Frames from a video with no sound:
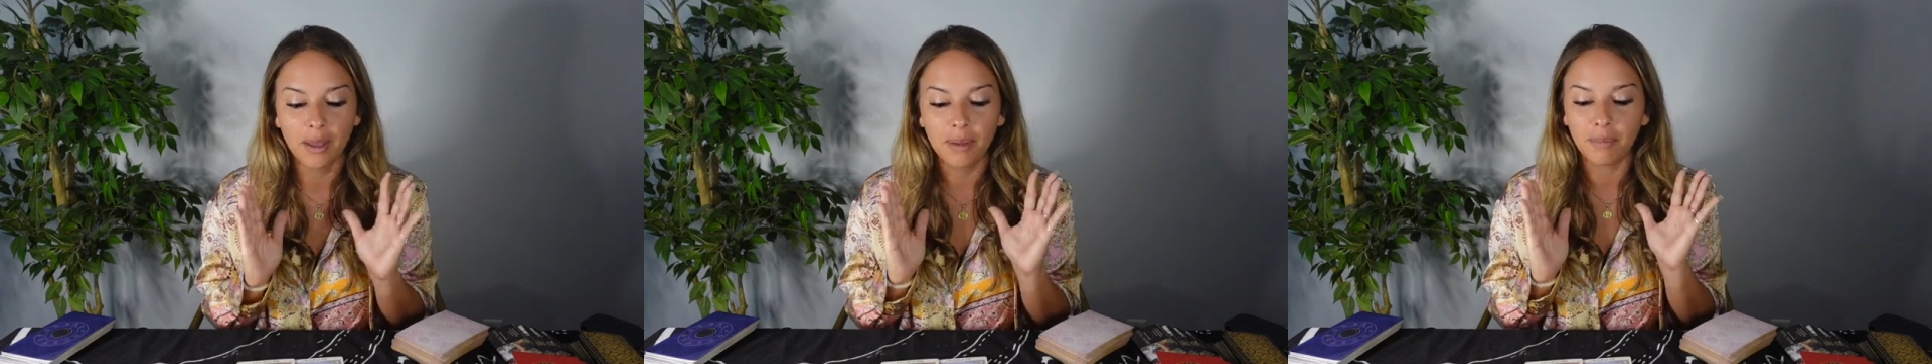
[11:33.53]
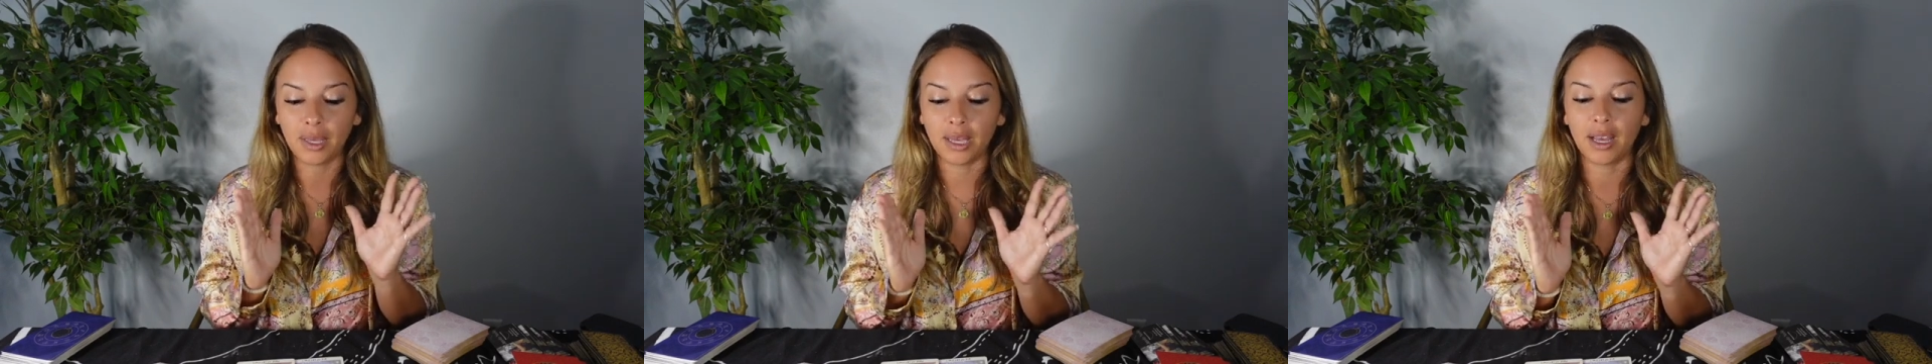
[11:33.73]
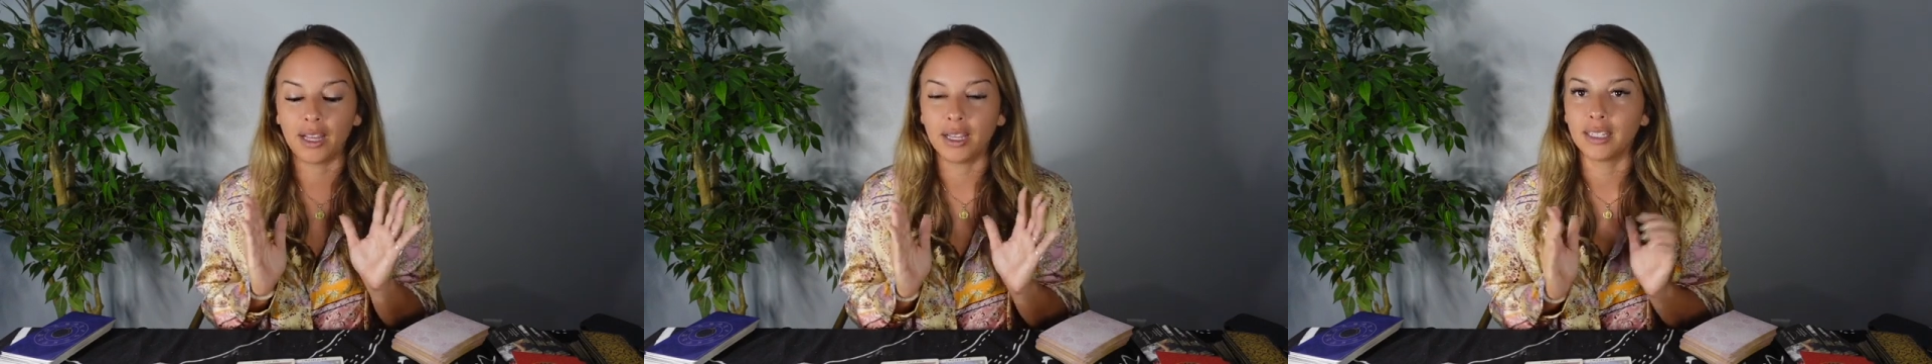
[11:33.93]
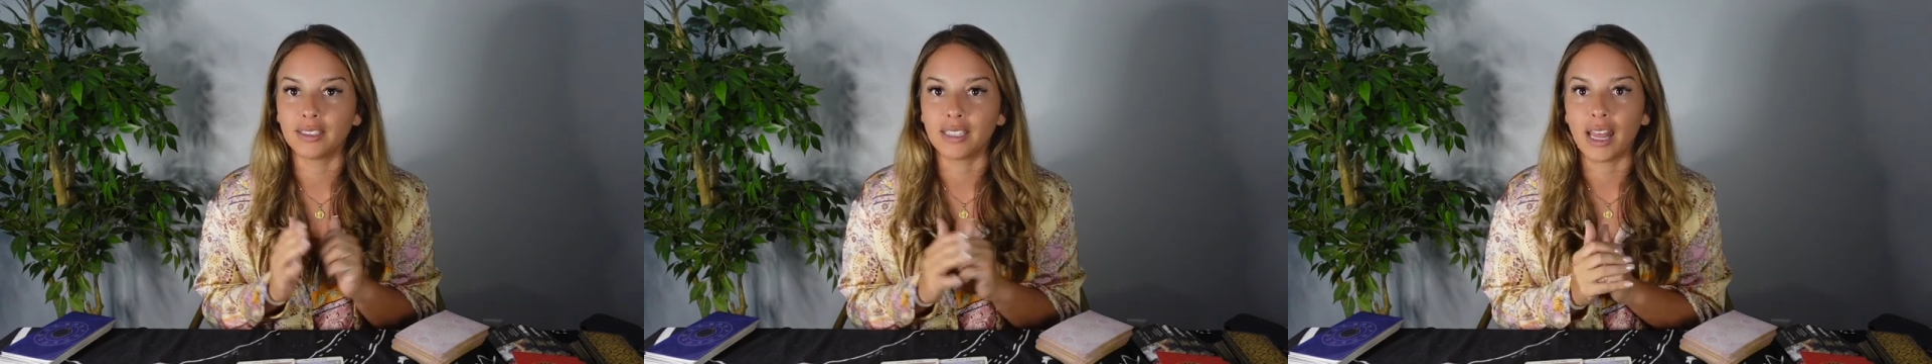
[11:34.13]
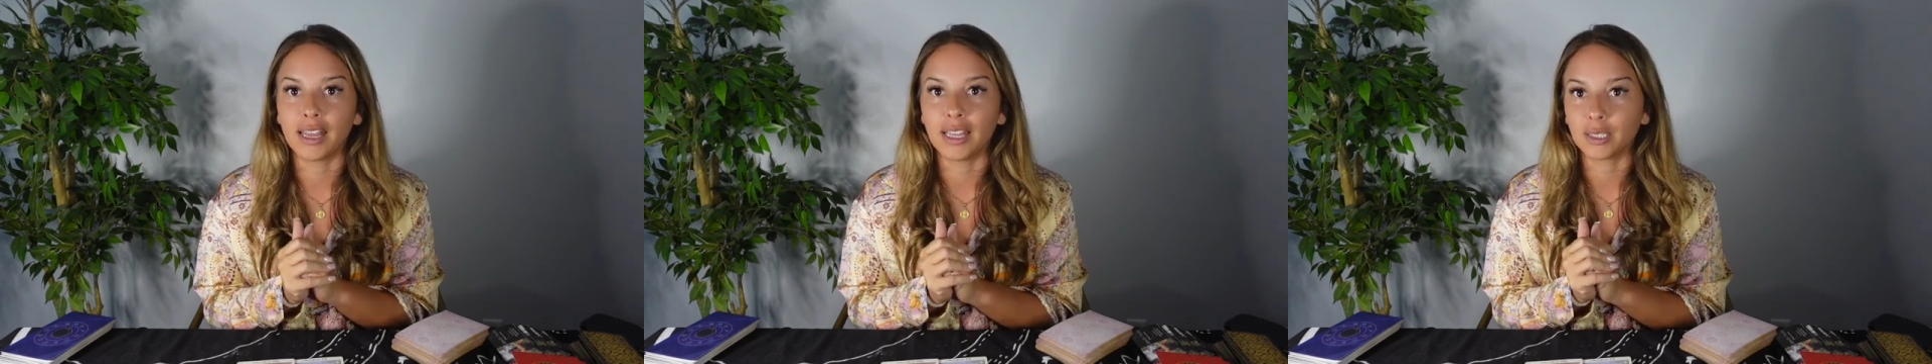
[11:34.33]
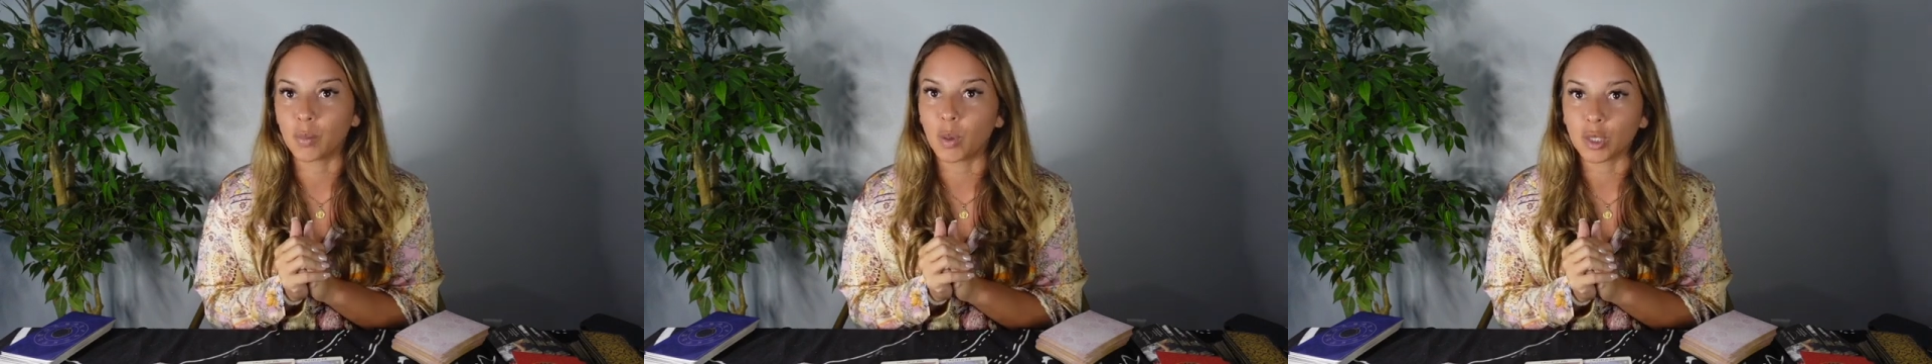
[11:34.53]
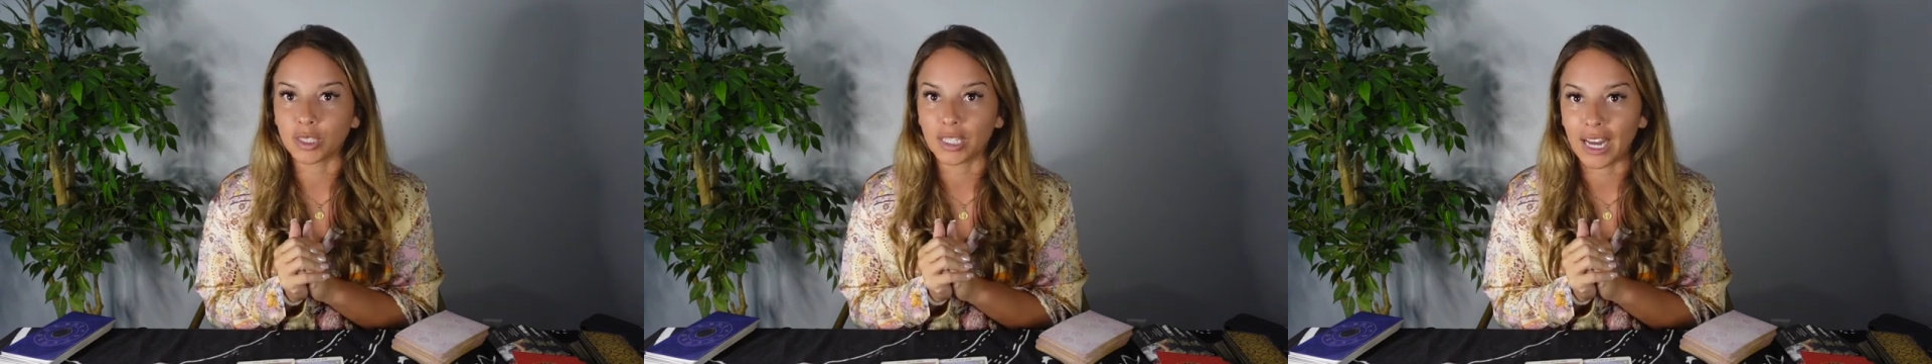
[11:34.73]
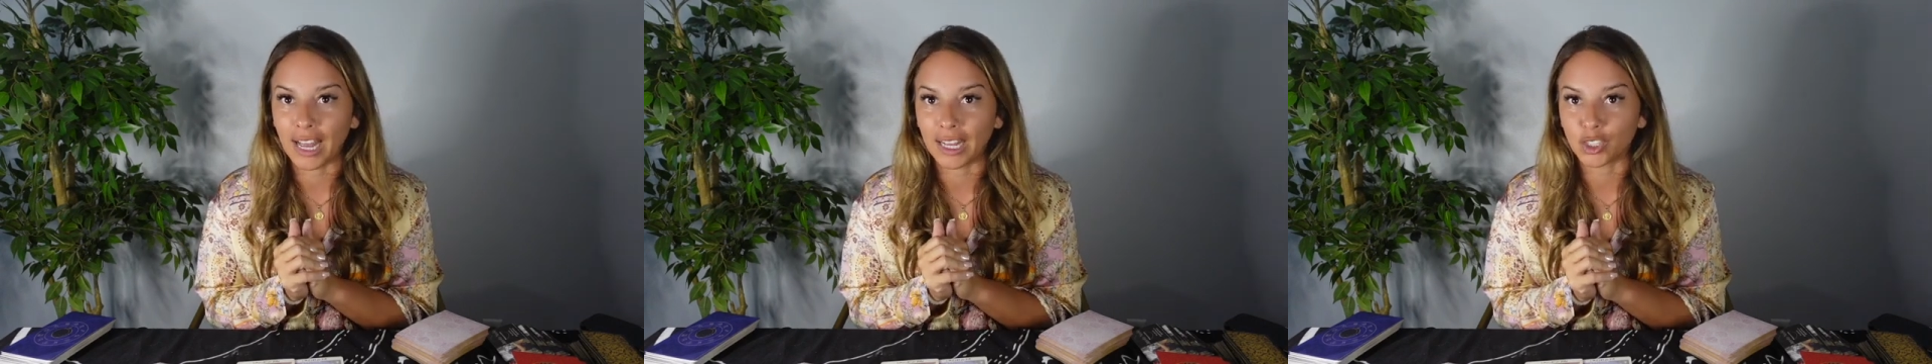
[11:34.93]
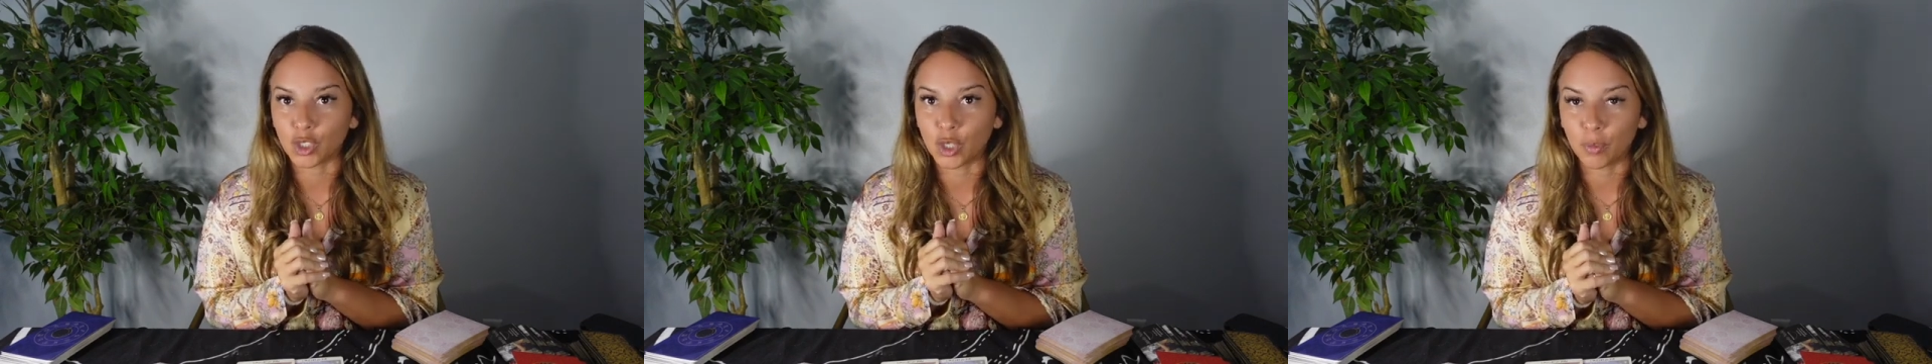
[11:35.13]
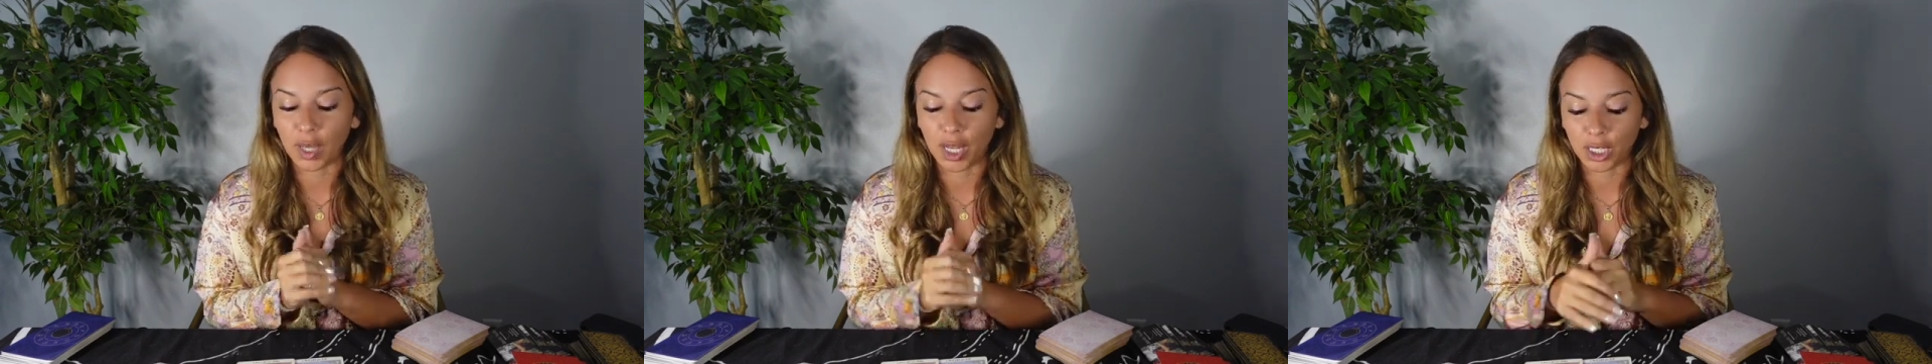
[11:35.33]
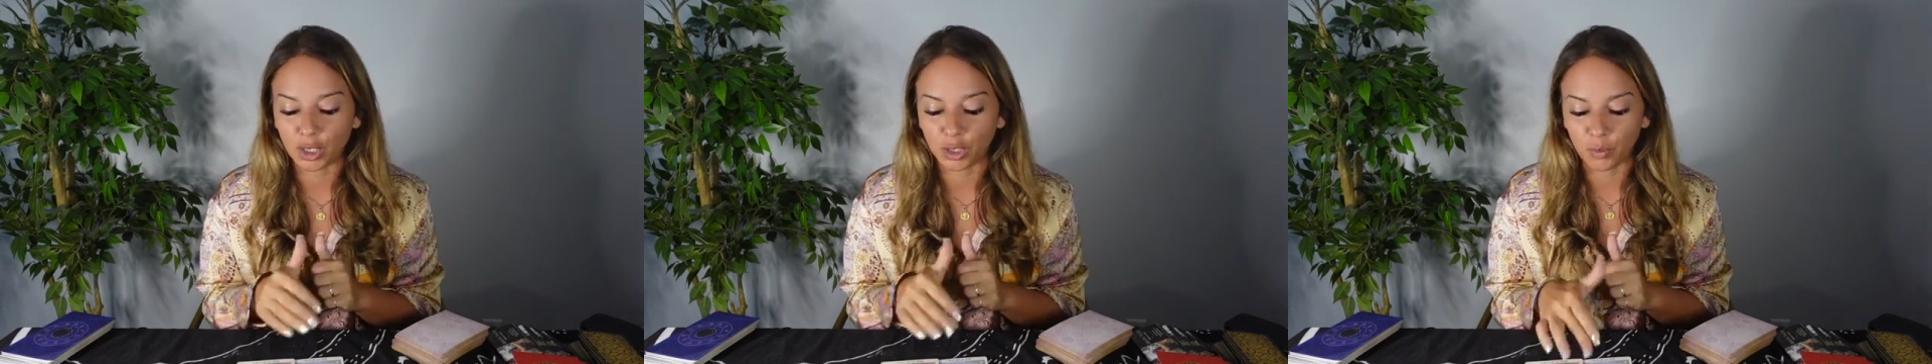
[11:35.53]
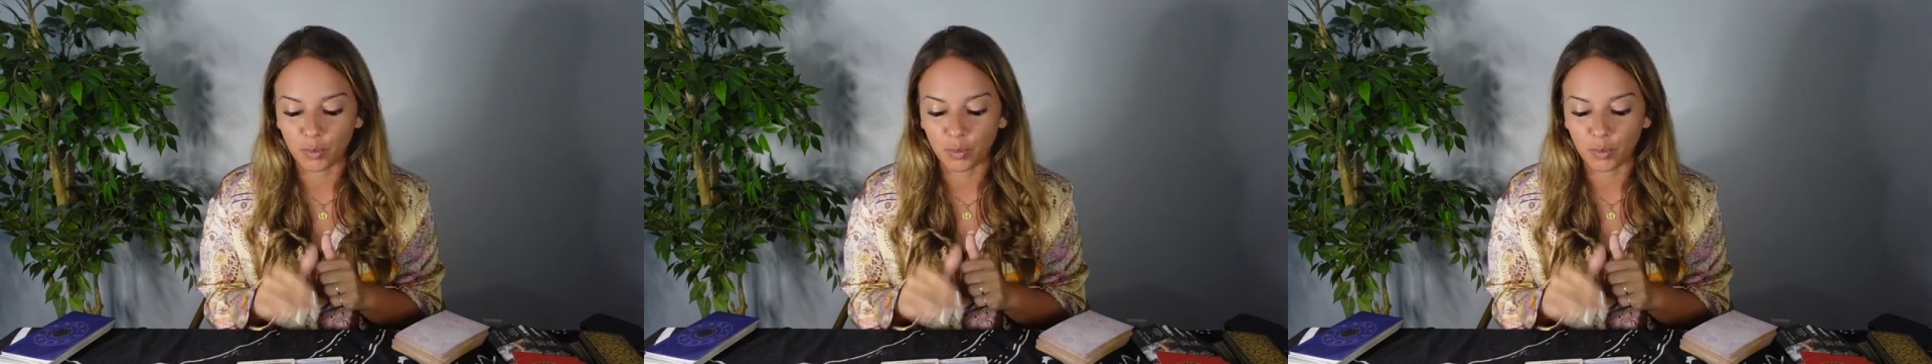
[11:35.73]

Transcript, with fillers: because this person has no budge.